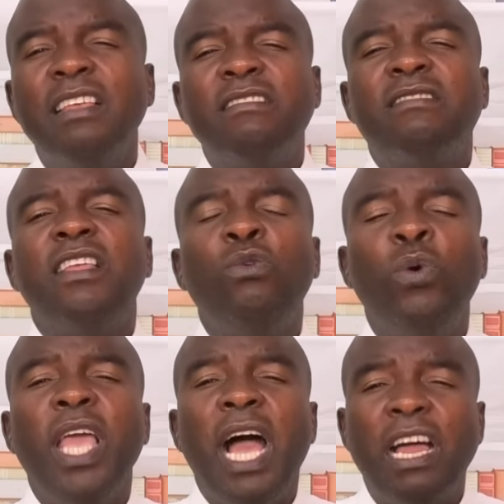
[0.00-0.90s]
still
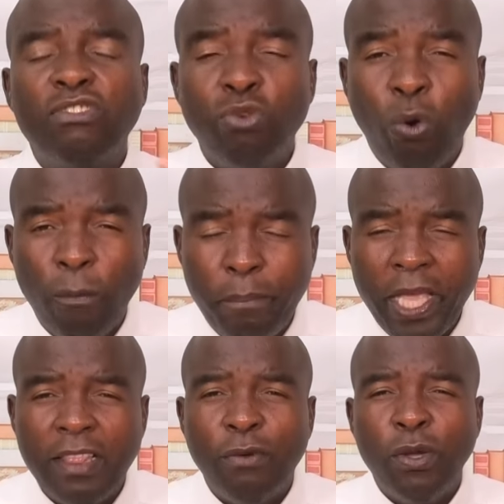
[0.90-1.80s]
we are to
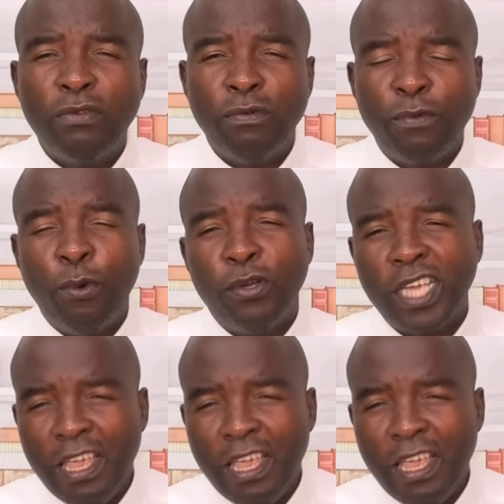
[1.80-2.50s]
obey the word of God.